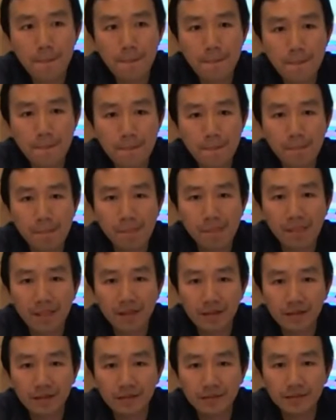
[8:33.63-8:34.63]

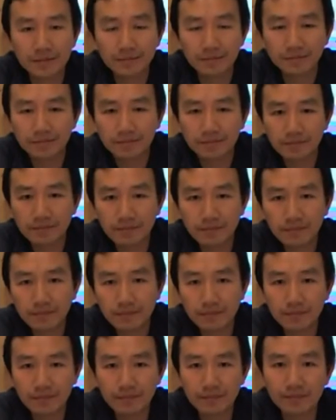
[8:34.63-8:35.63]

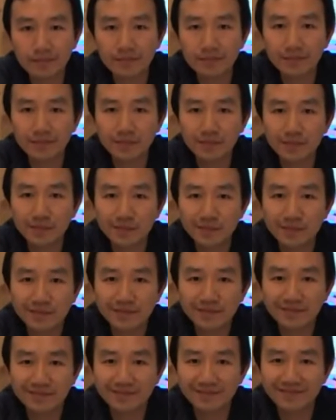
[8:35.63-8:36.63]

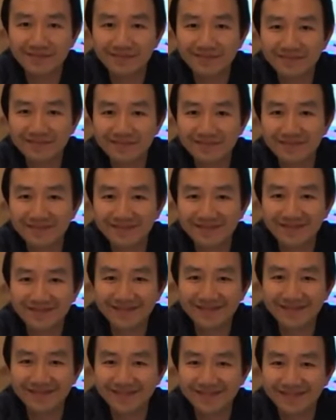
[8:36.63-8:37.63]

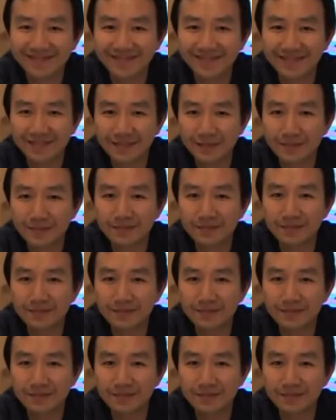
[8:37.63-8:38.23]
(not speaking)